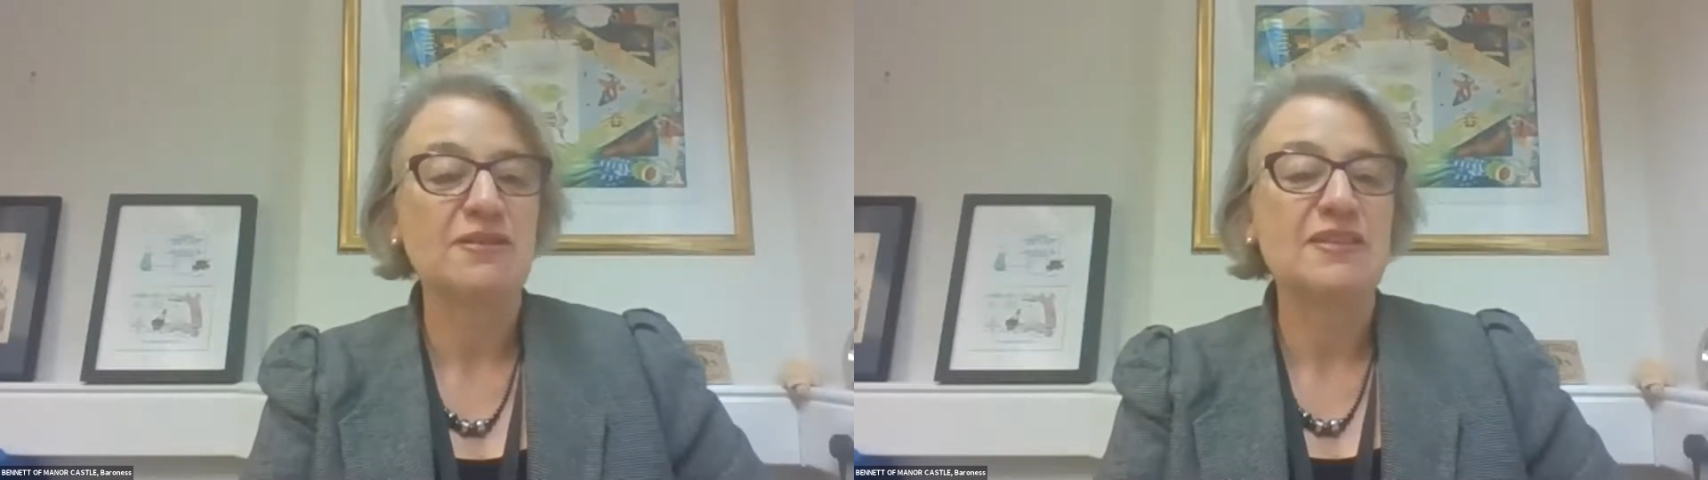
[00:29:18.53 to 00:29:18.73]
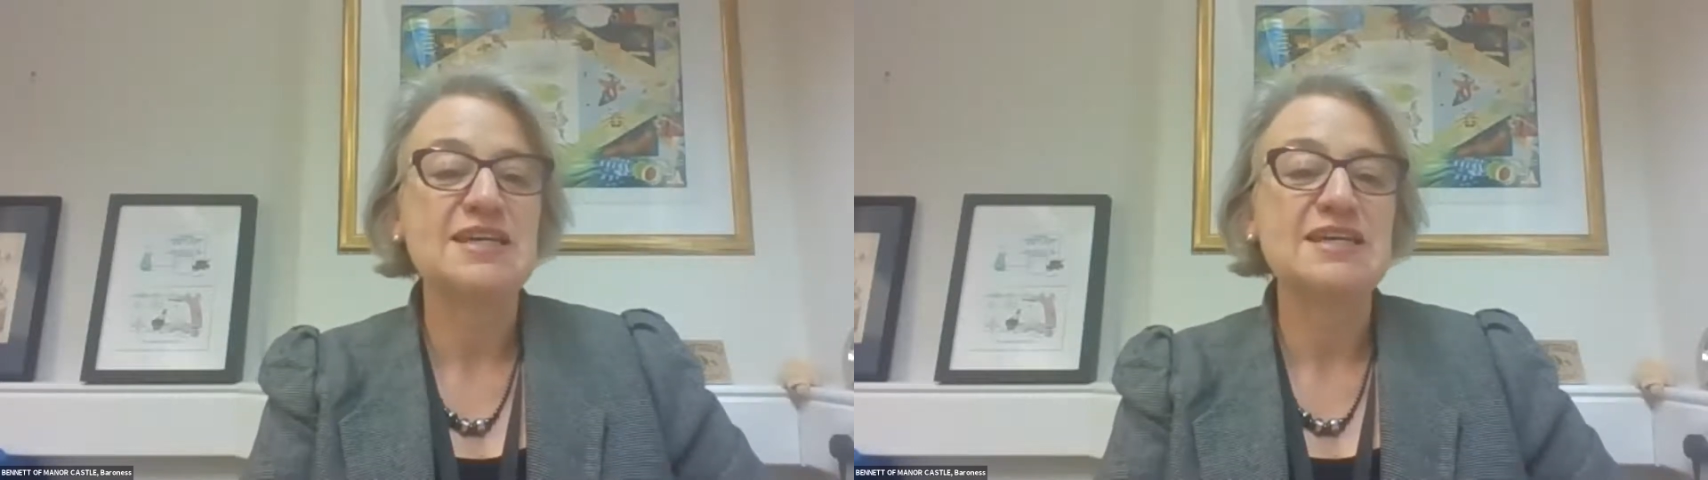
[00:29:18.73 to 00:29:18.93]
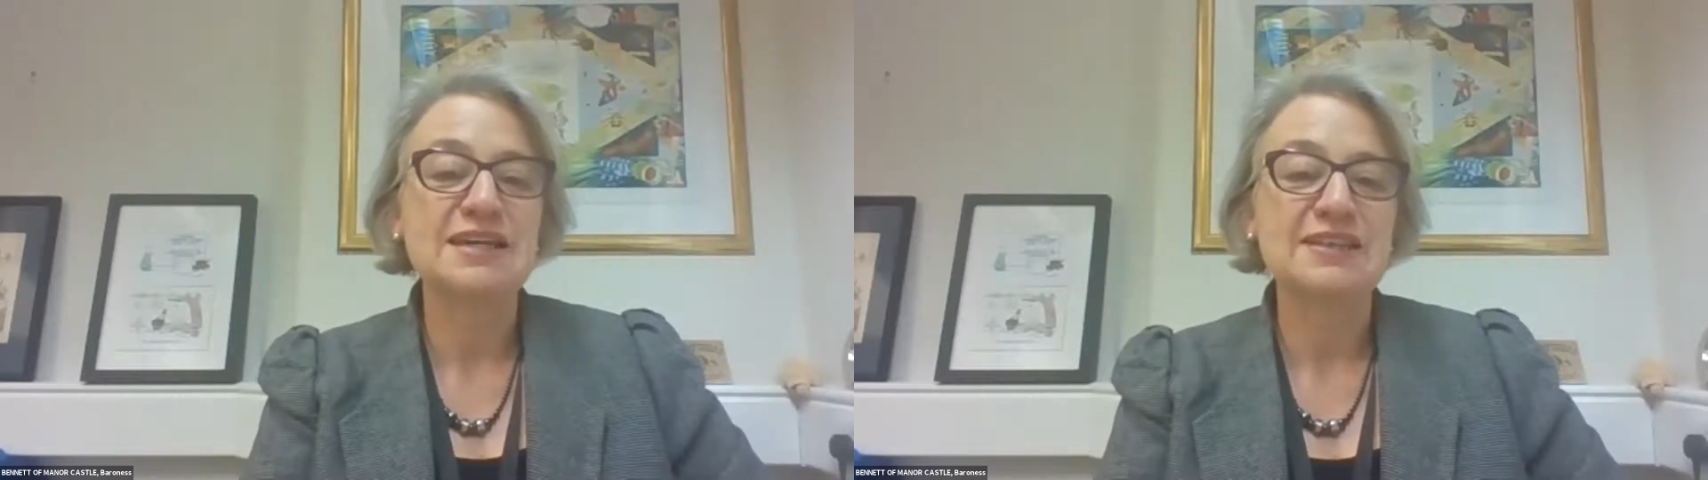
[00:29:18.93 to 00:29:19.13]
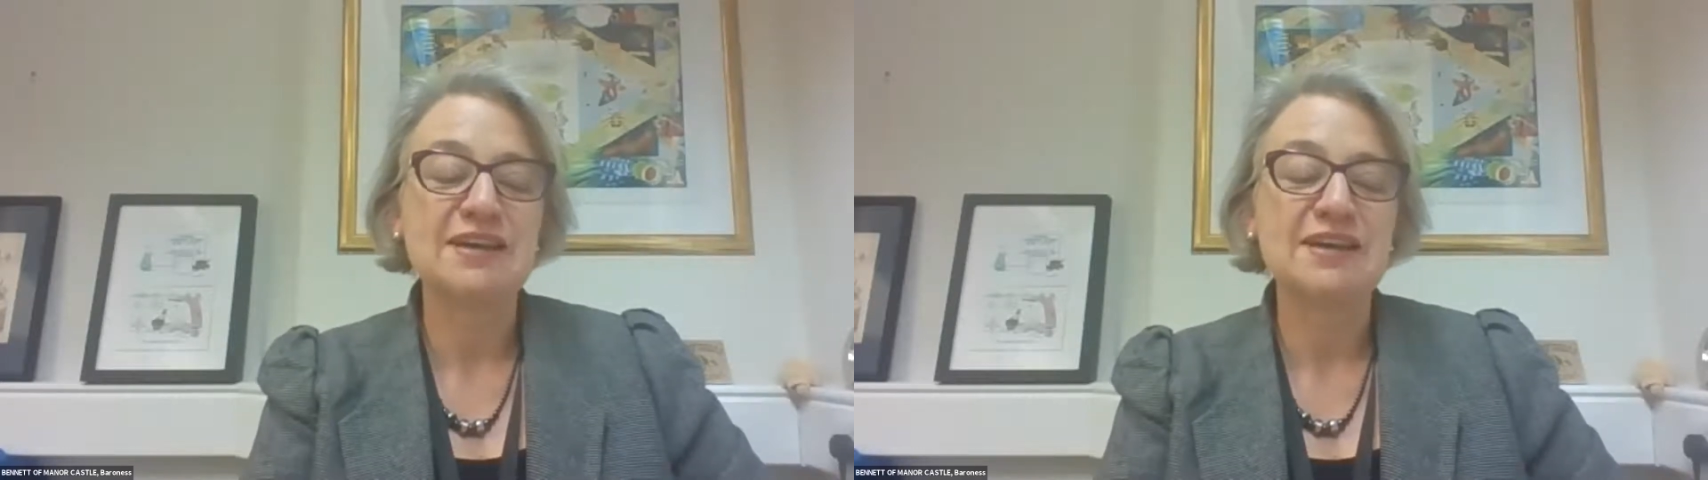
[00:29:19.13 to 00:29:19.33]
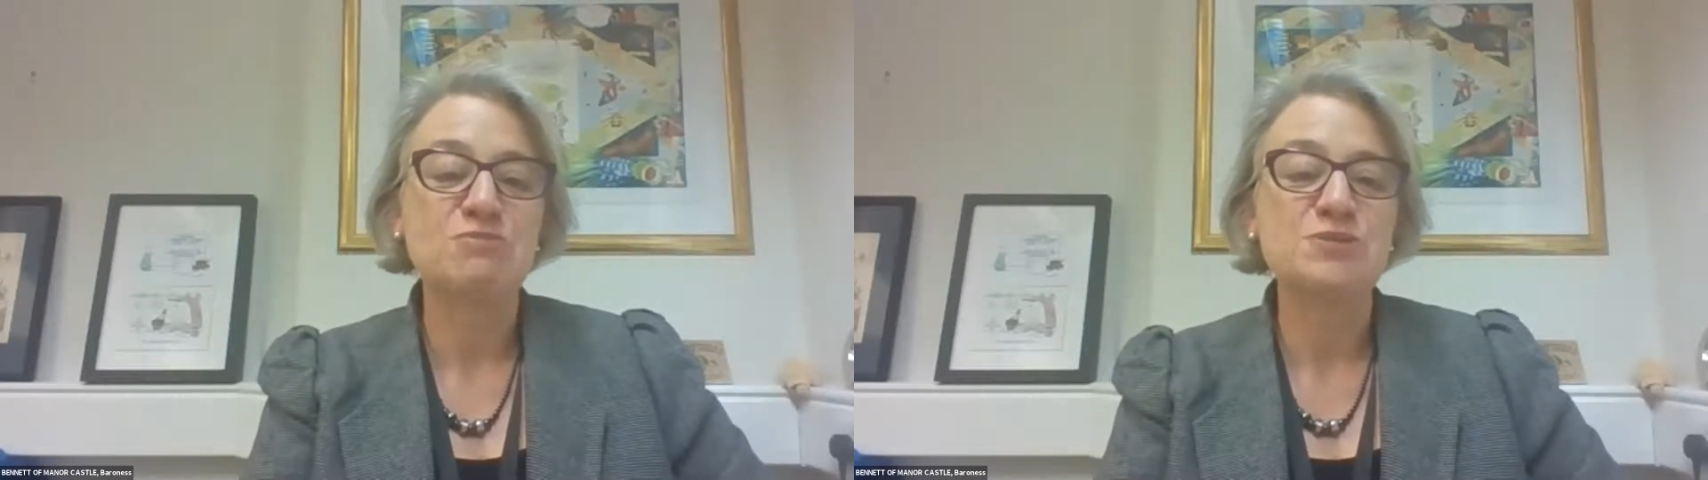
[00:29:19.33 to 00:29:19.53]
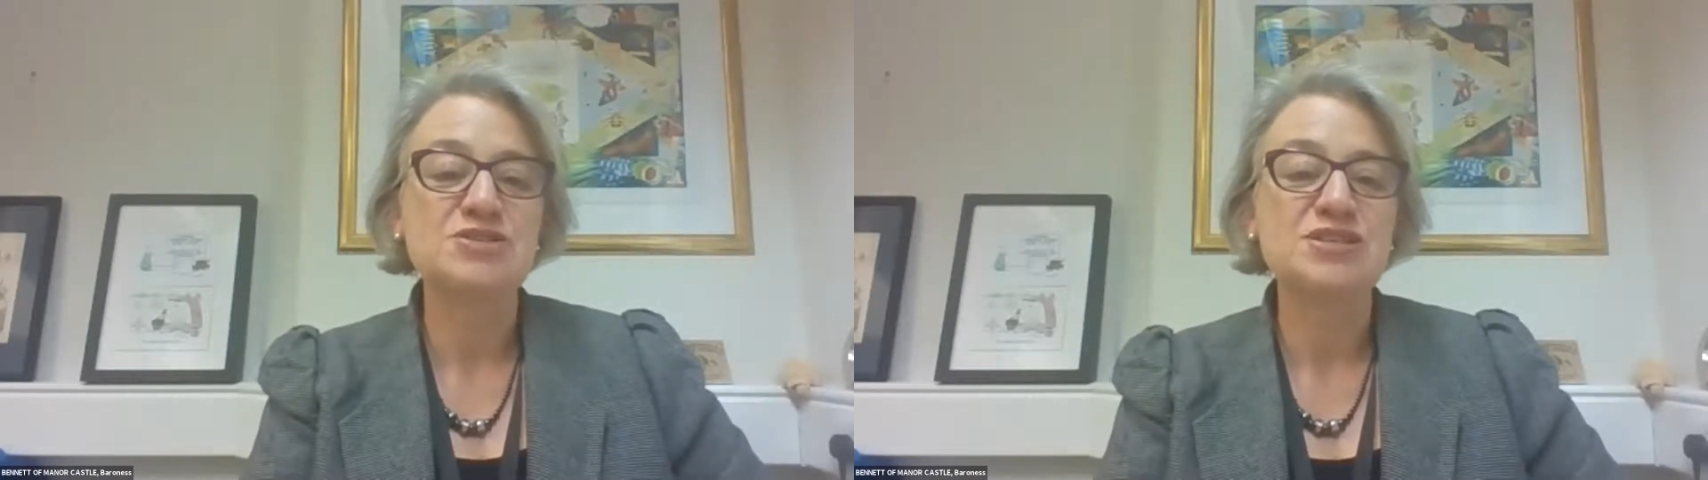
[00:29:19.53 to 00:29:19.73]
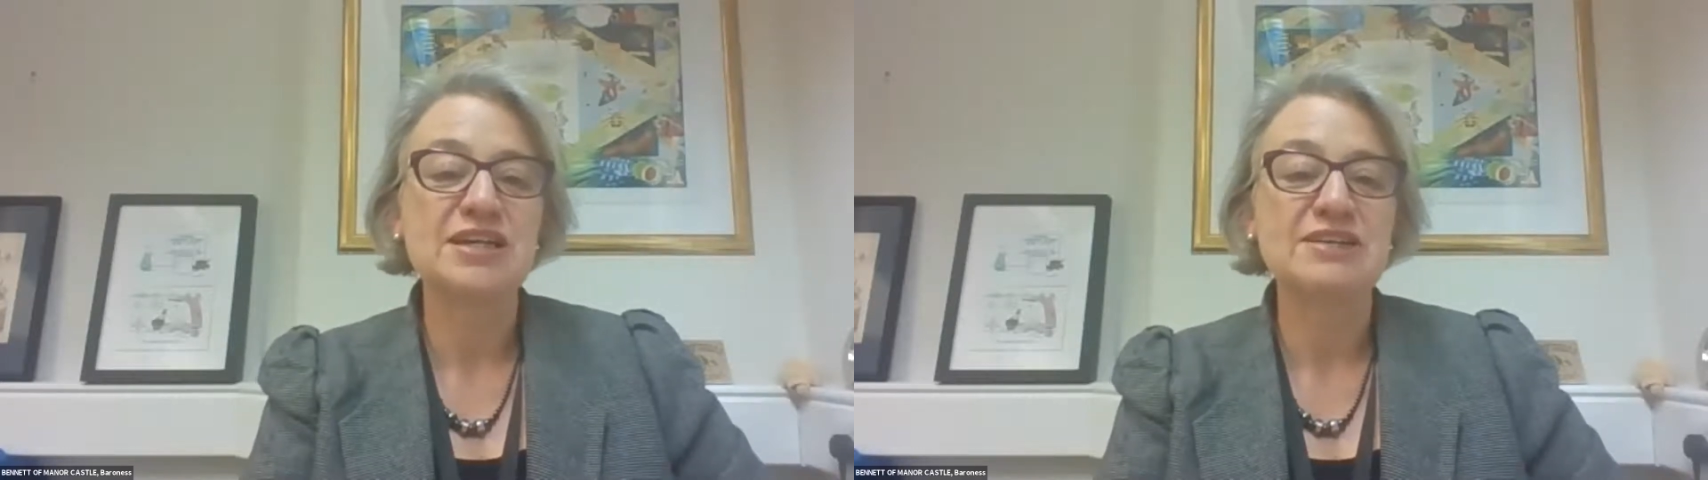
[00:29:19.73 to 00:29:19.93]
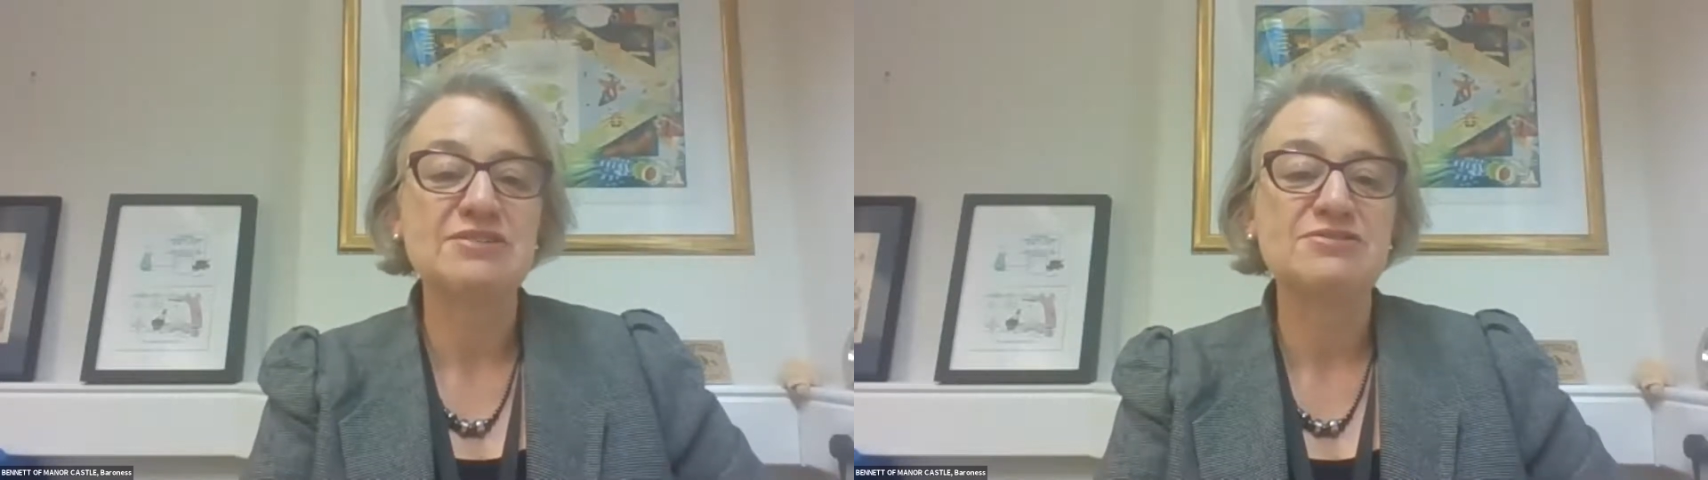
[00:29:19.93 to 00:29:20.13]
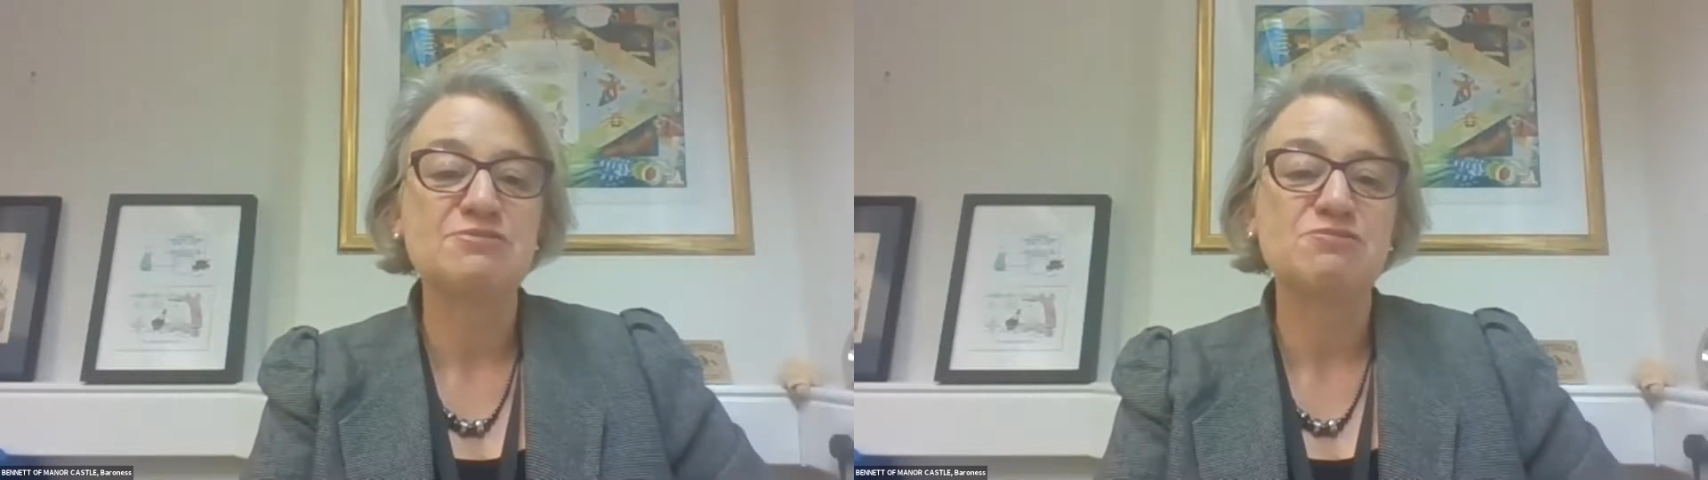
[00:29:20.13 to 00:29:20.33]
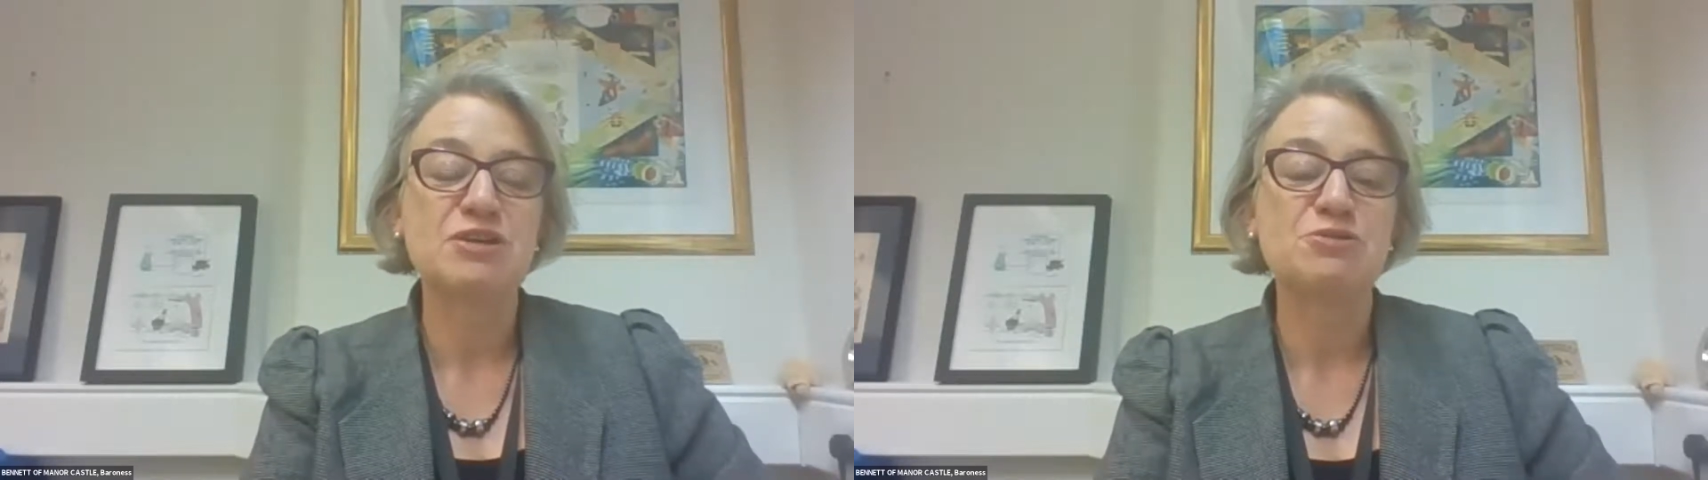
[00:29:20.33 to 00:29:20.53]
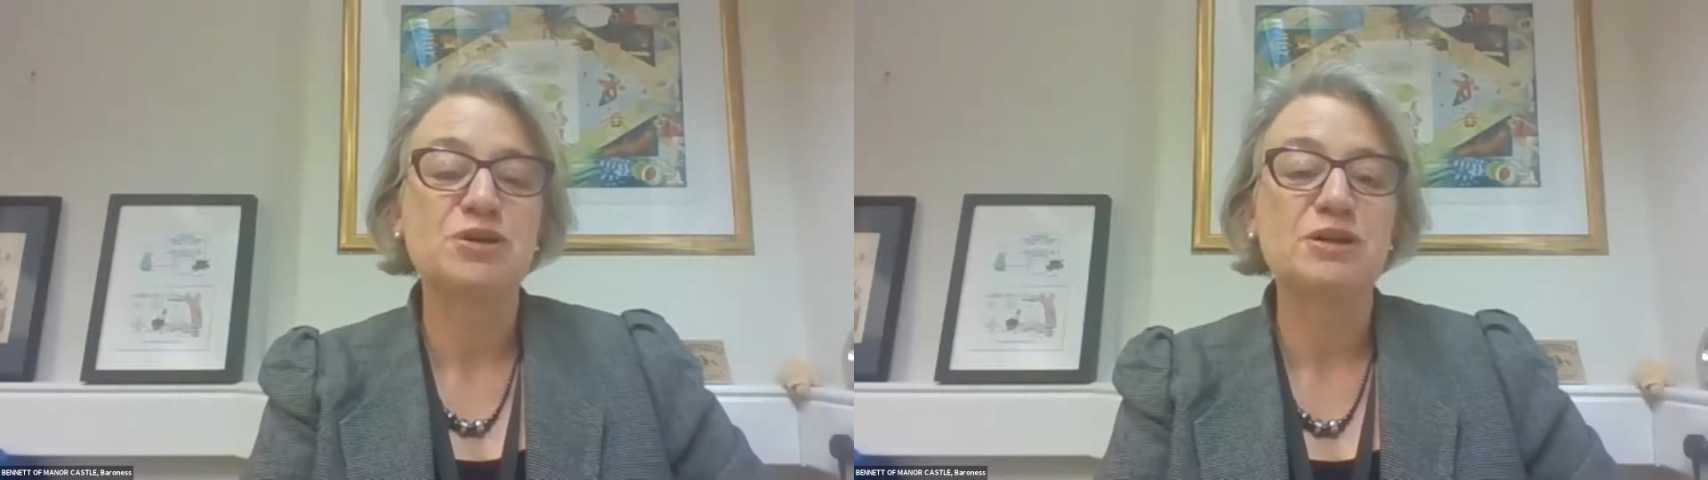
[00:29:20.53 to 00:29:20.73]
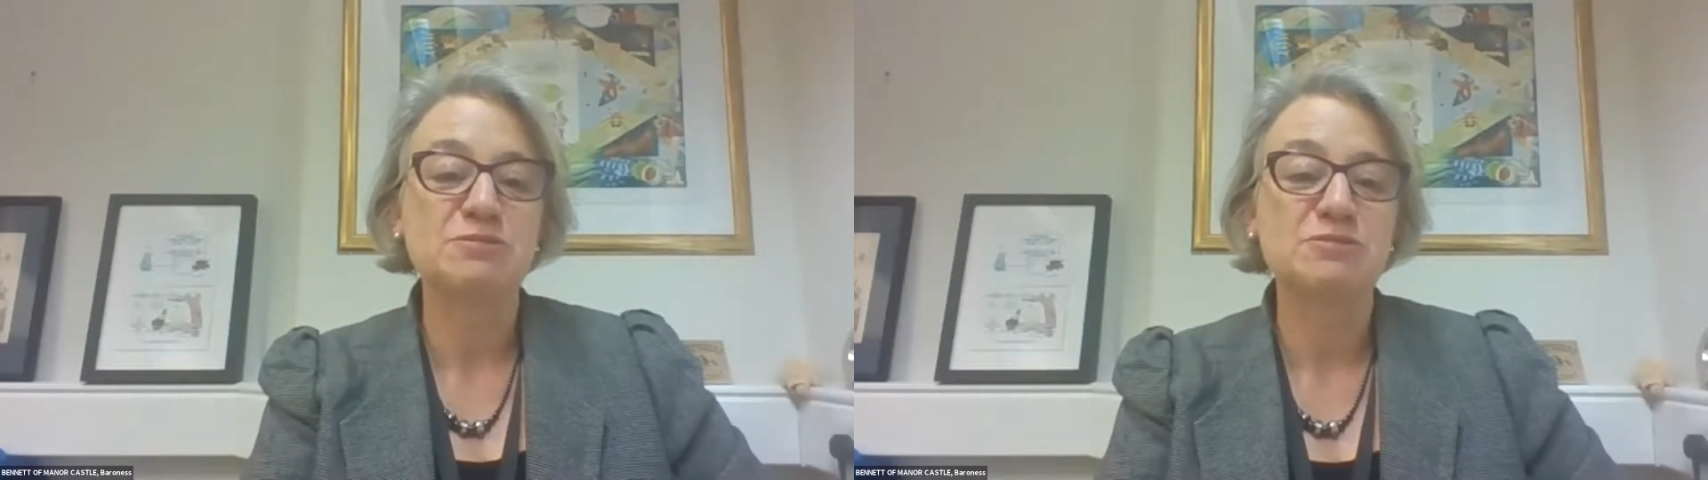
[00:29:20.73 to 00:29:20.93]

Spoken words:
the government DEFRA